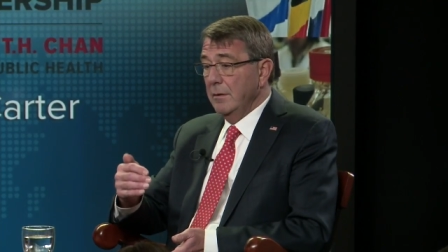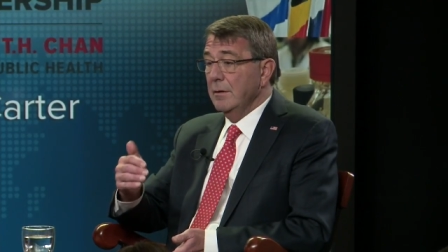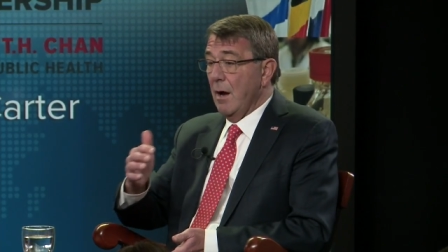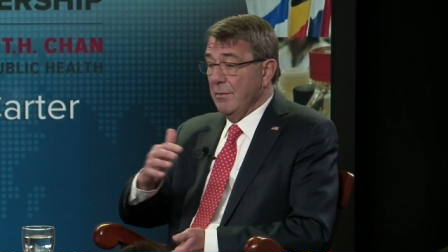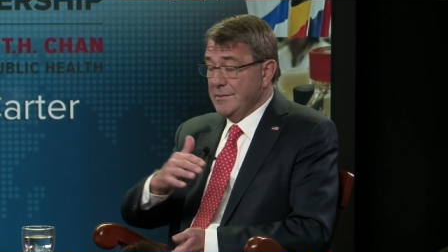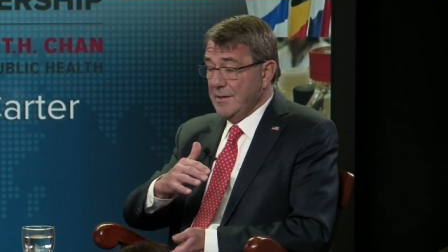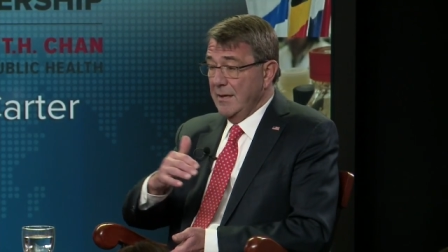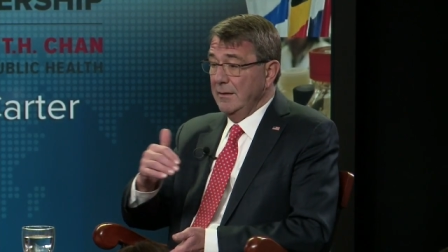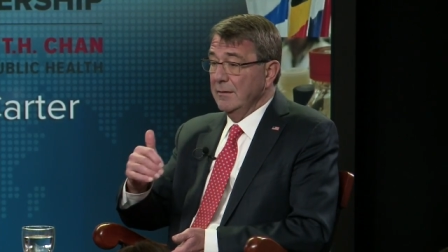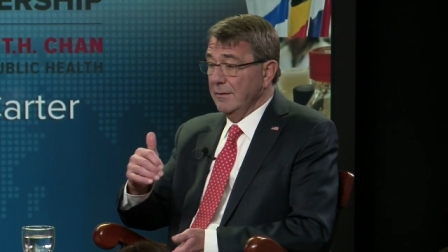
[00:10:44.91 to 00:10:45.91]

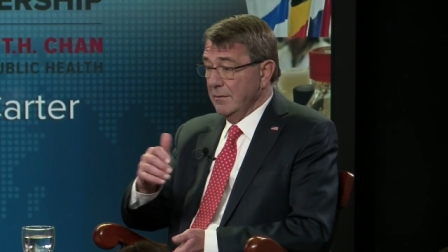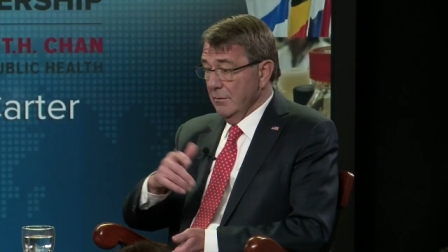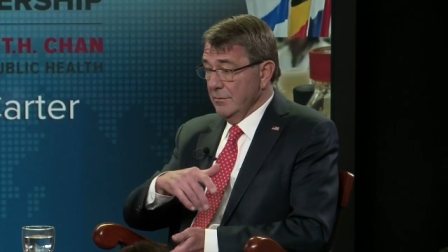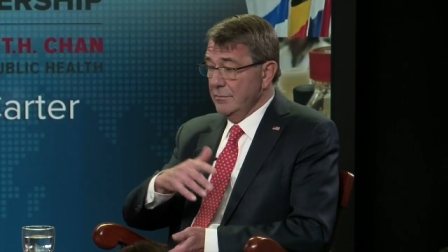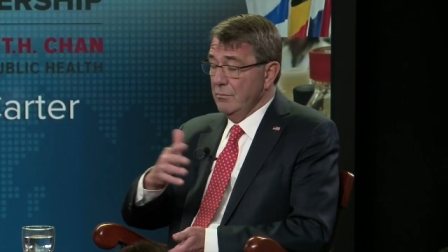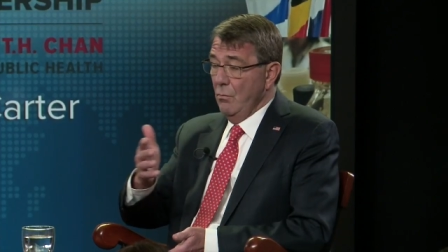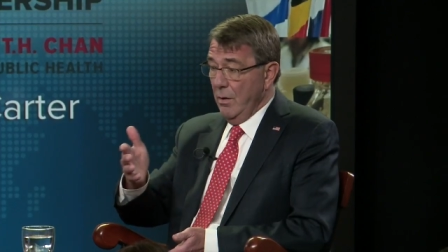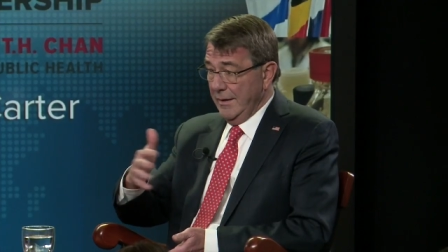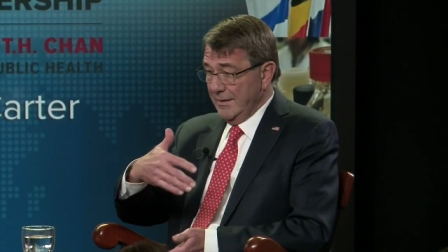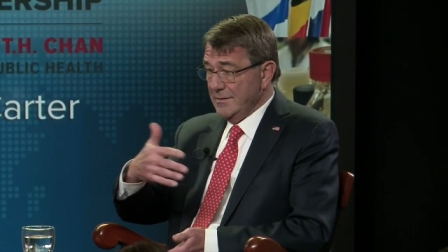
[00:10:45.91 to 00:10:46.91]
notwithstanding that there is
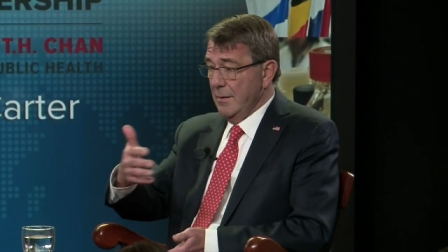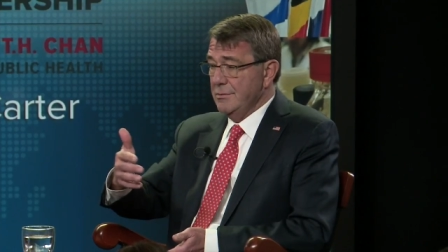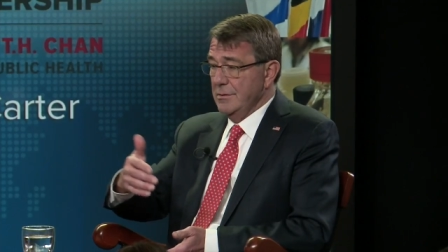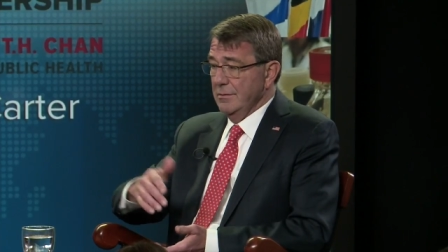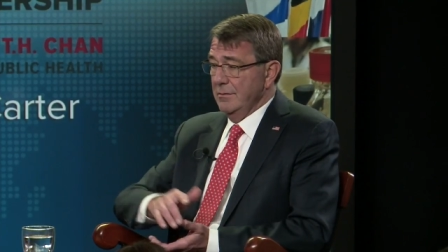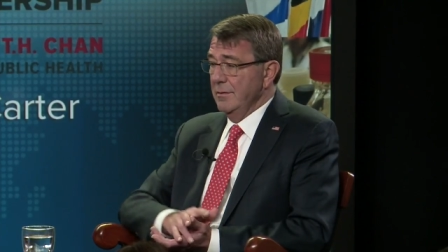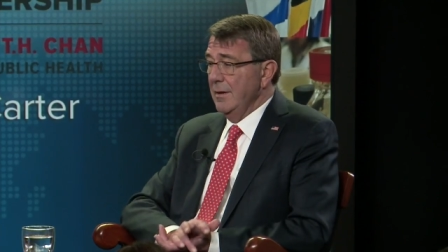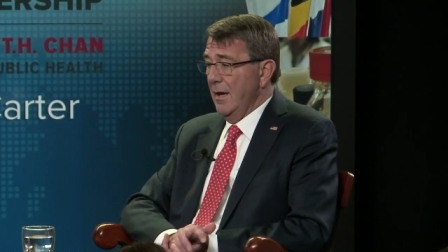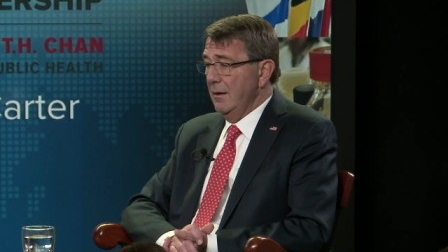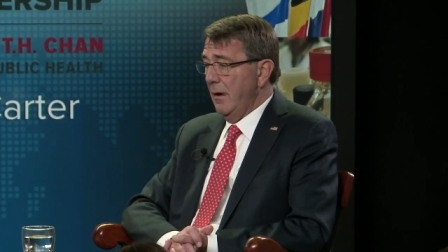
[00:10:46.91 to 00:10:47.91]
one exception to
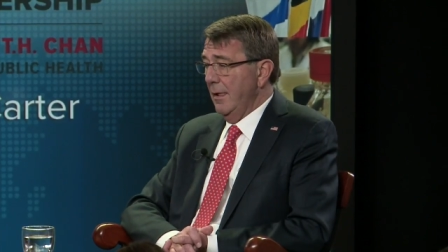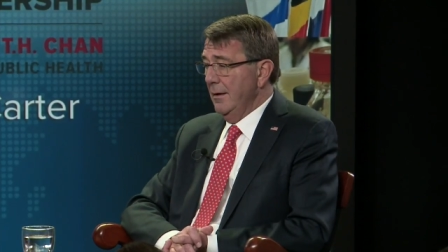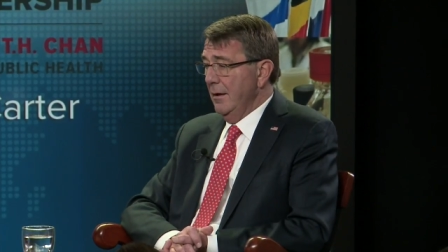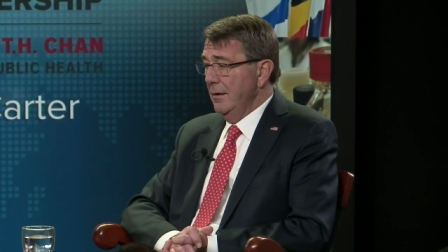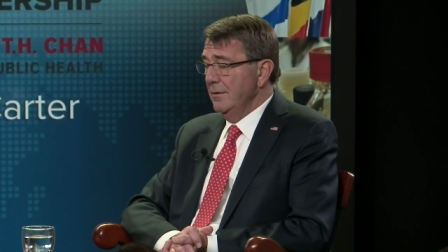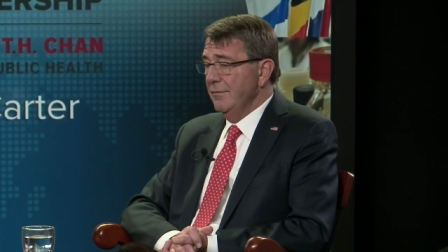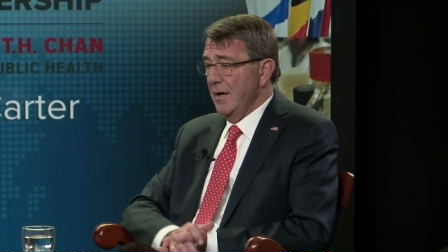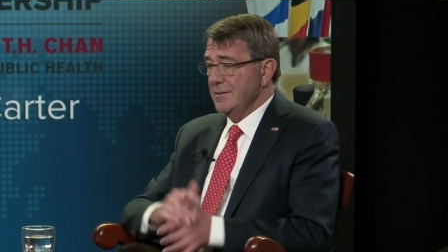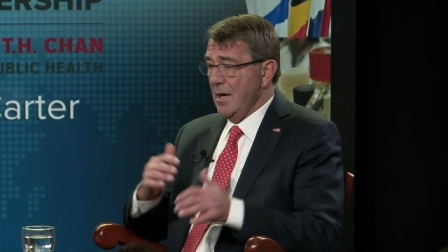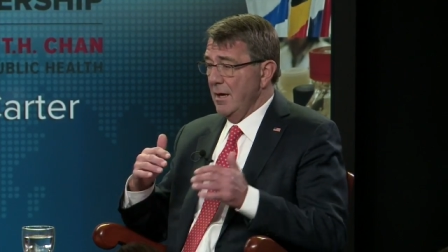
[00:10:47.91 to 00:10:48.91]
that uh,
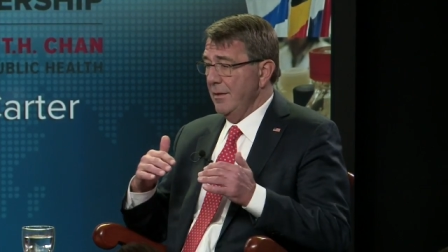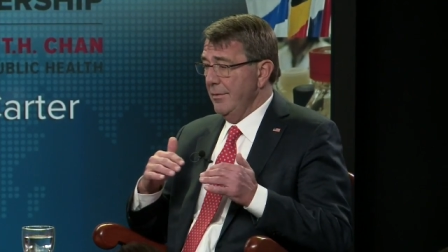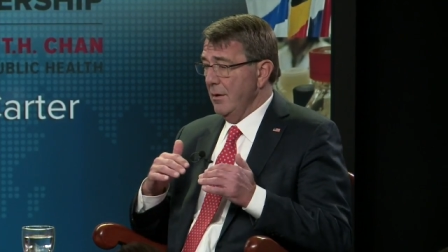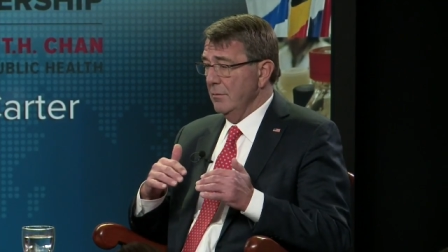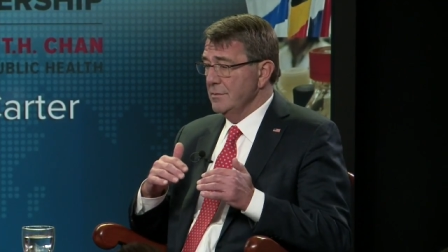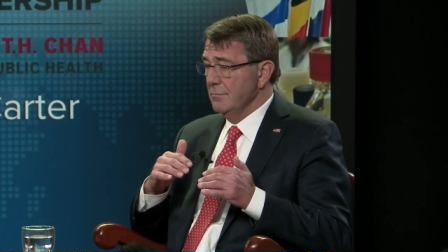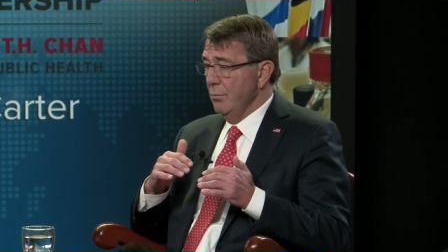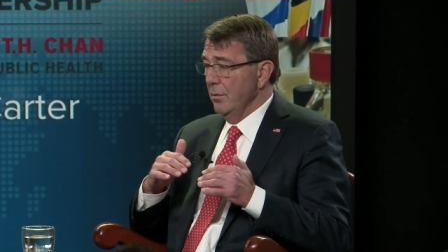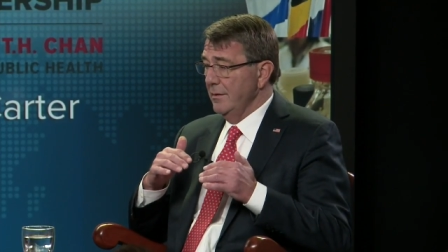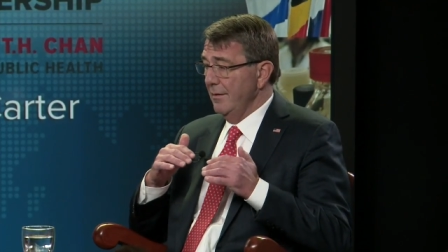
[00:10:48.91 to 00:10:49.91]
advice, I thought it was
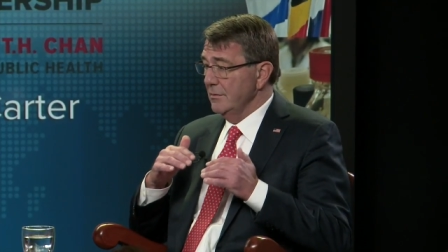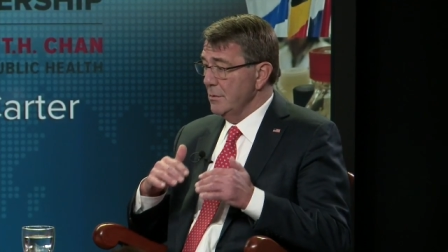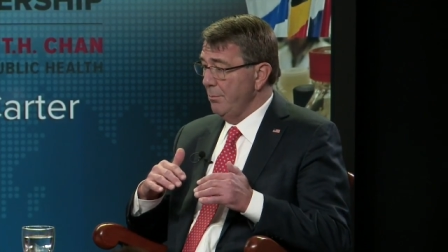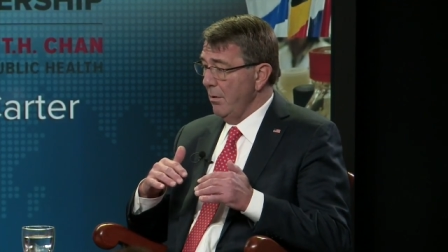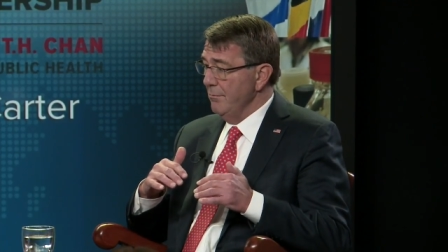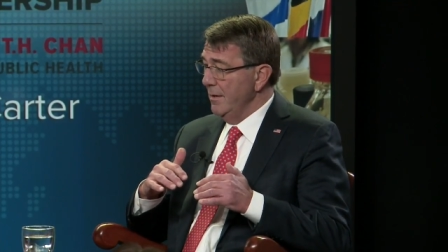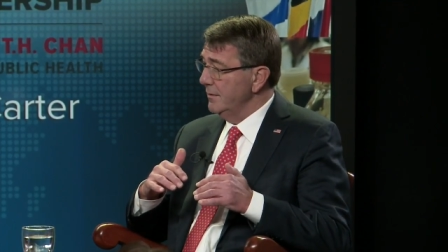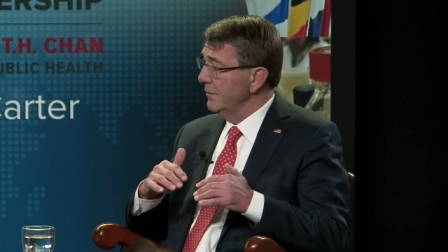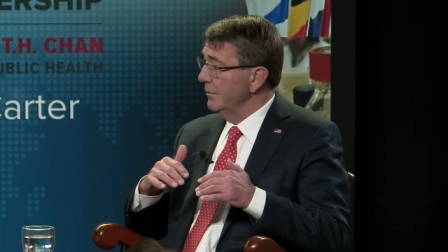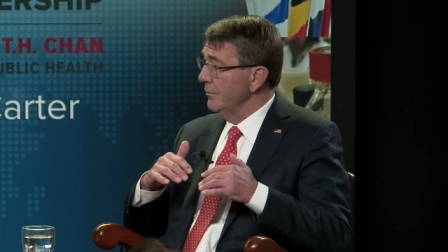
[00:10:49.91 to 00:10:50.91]
important to have a
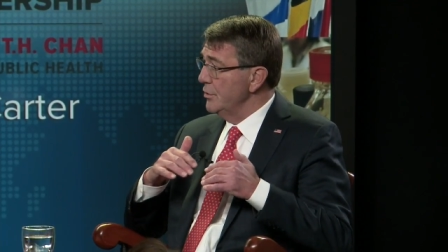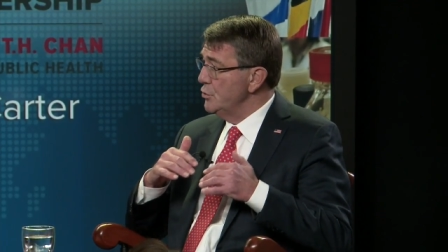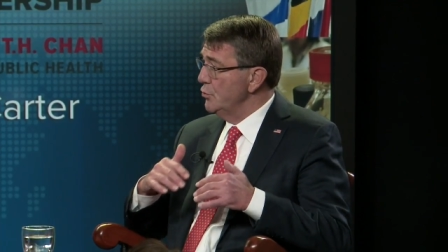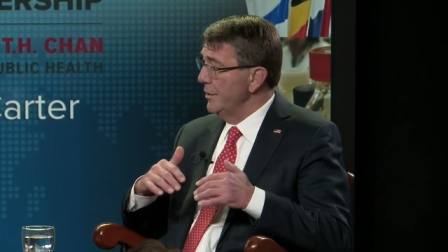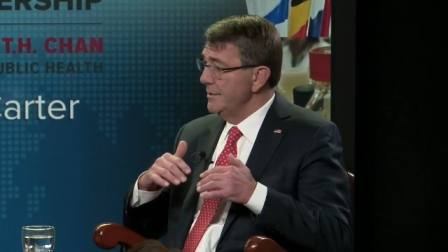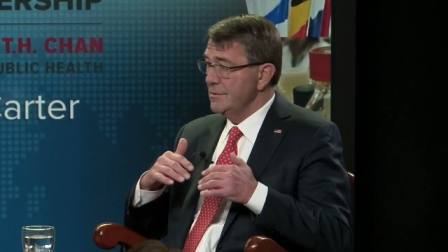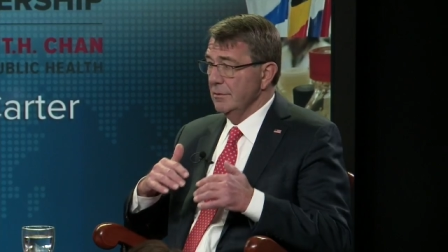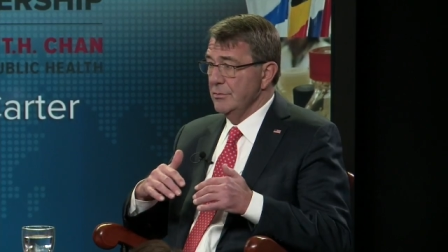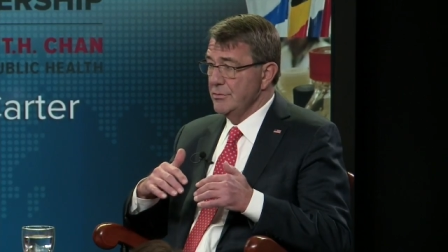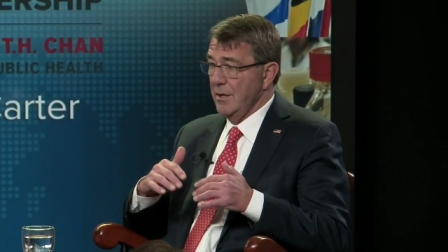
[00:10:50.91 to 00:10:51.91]
departmental or a joint
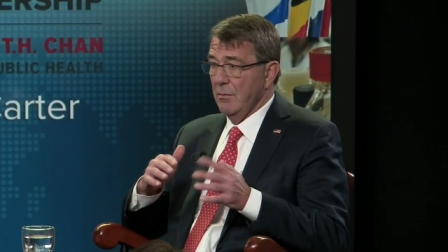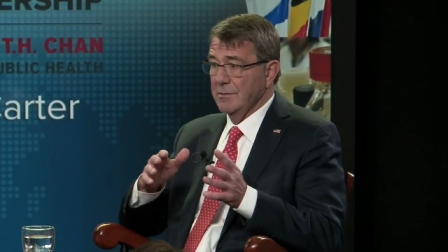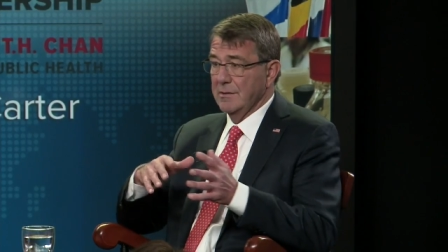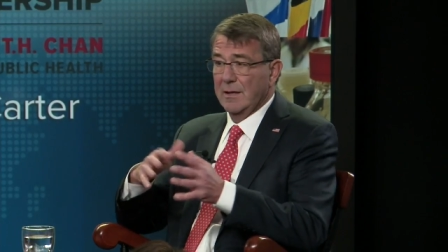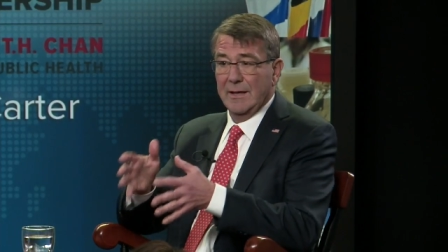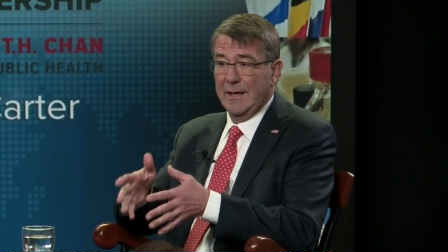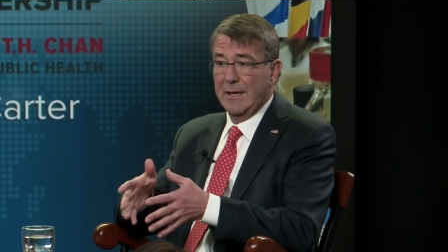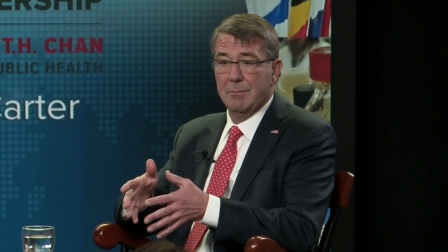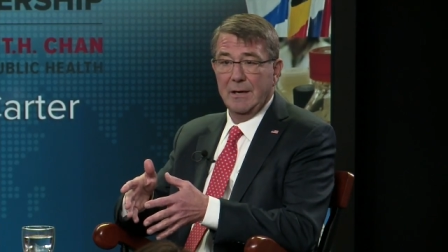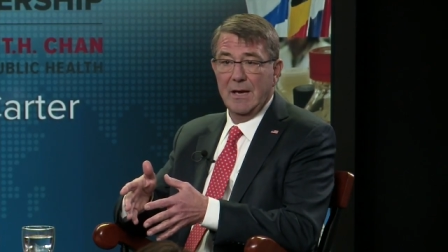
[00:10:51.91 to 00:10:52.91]
solution. I wasn't going to let
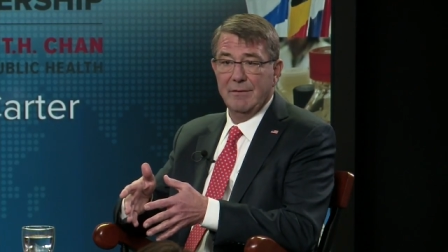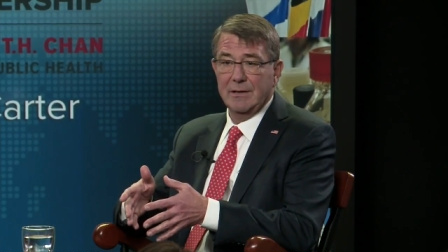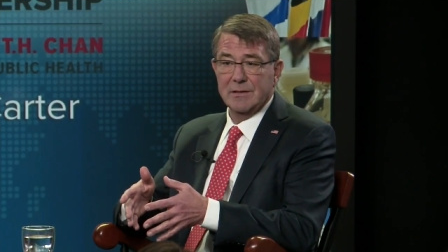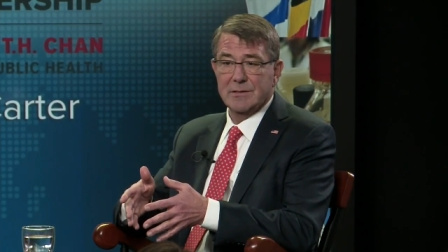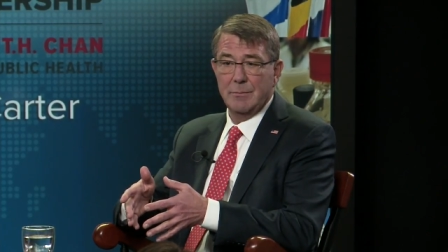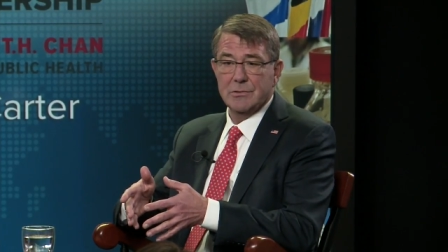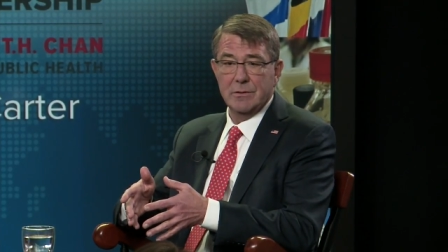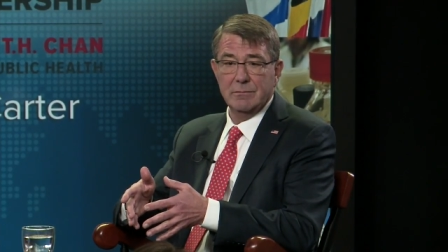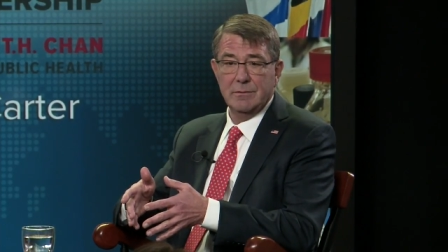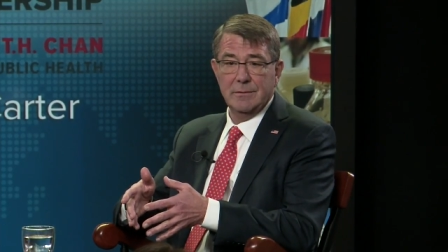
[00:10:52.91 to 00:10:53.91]
anybody have an
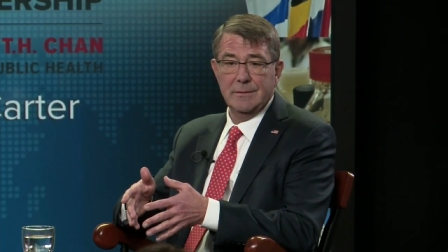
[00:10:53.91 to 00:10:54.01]
exception.